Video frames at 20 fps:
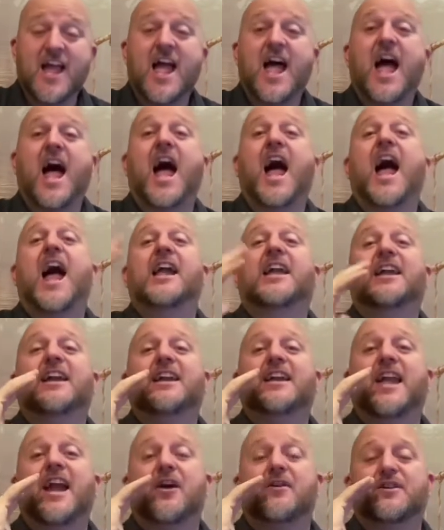I can
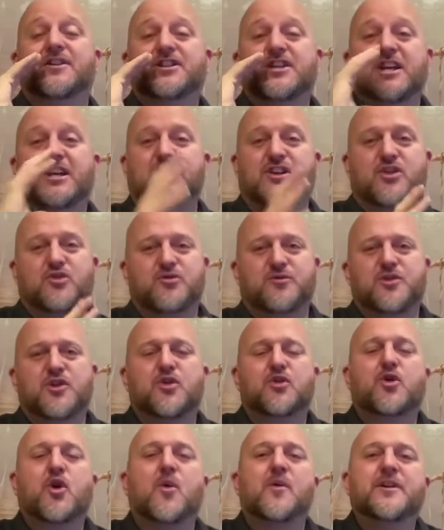guarantee you, you're
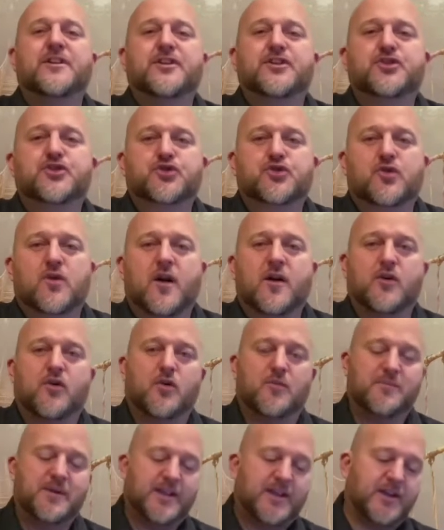going to struggle
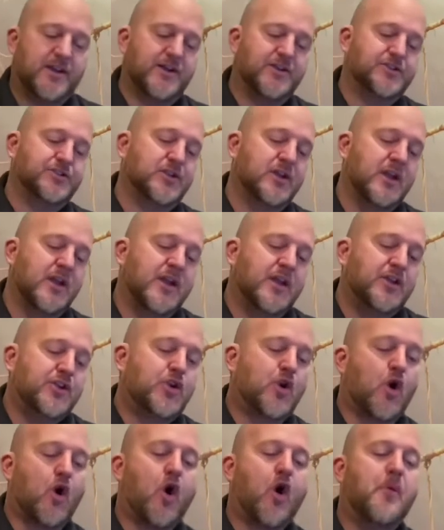because
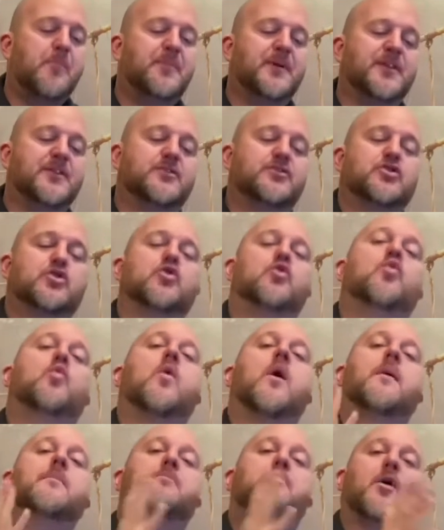you're open to
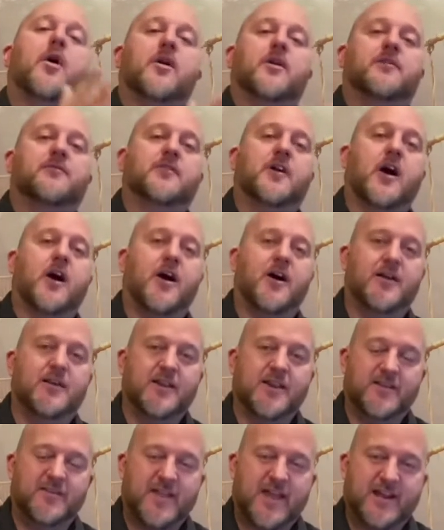one part of God,
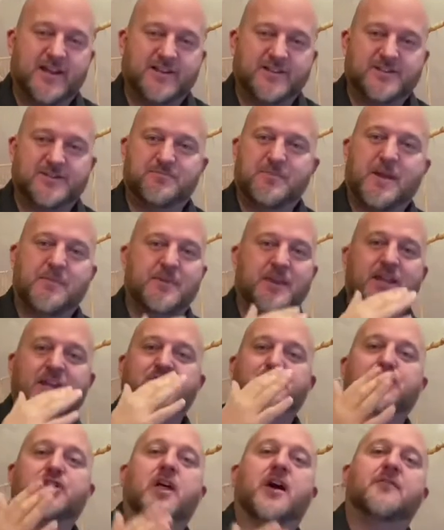and that is maybe
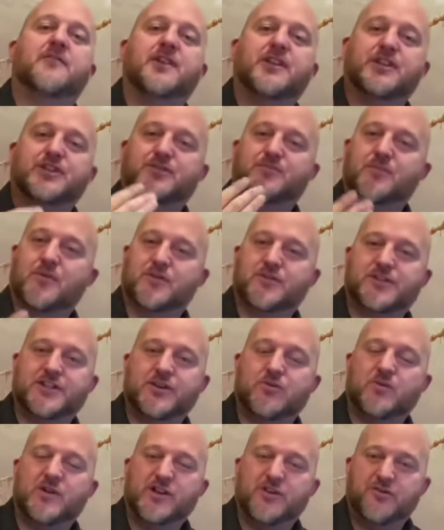His love and His mercy
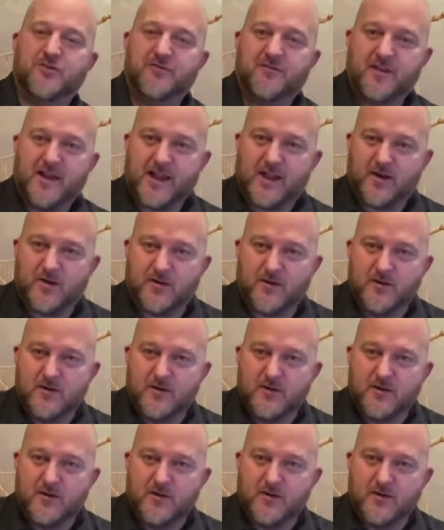when you fail.